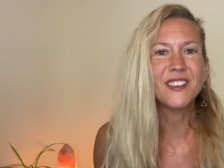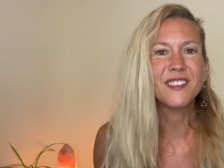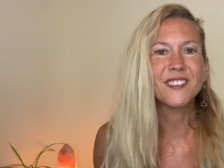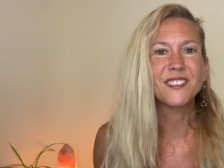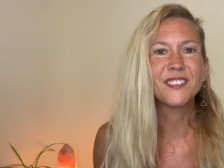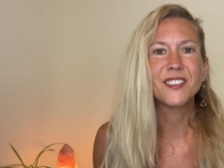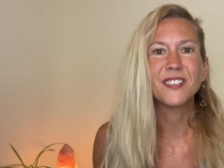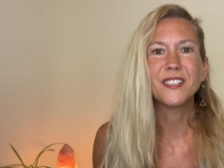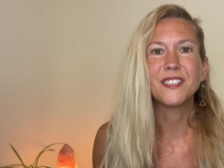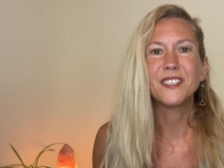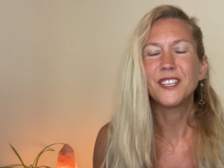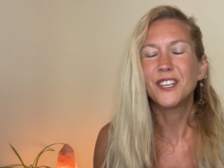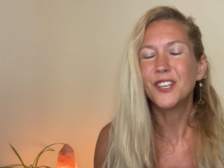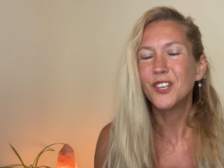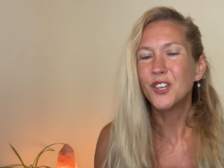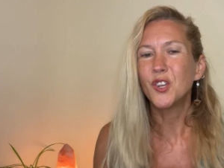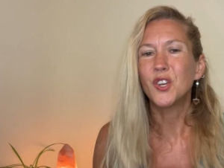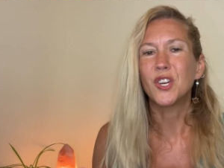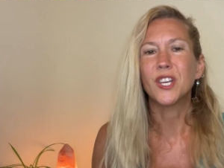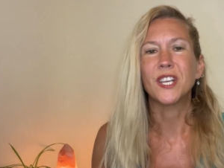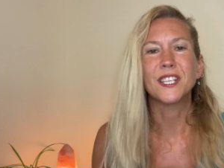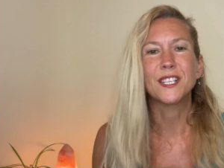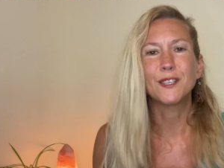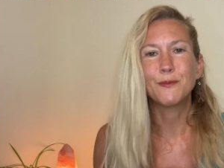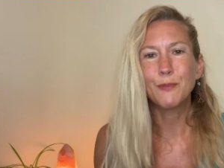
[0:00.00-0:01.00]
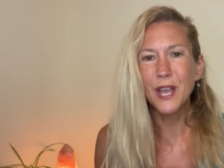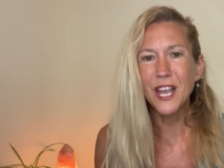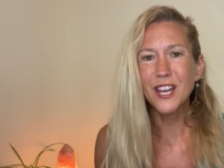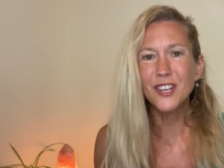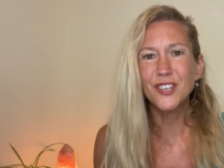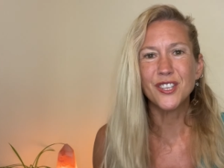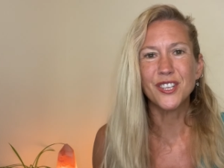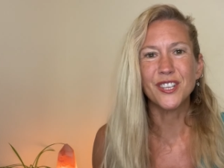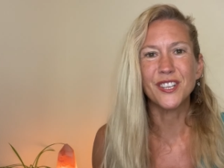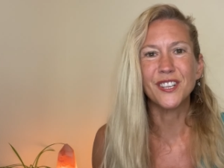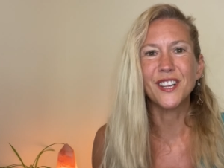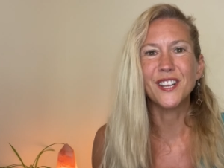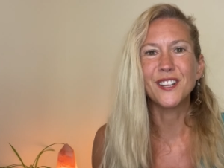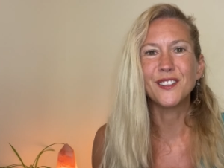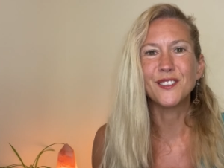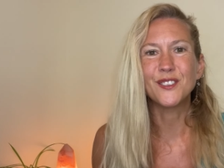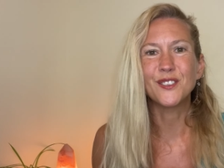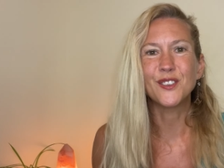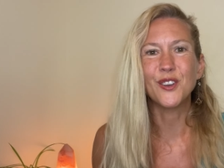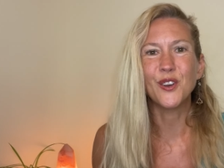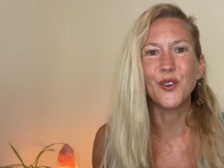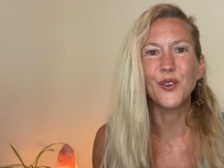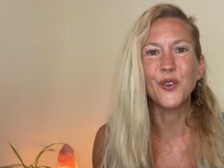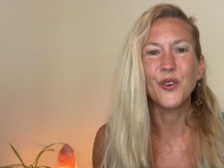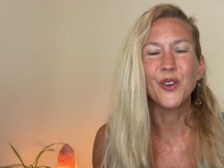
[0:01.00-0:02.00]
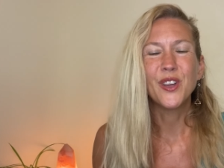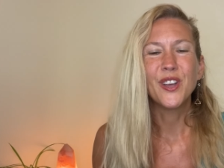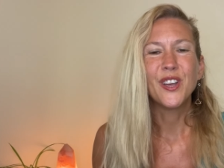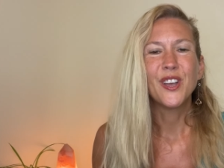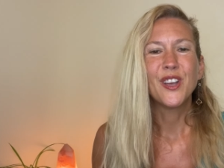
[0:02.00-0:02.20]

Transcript: is continued expansion and so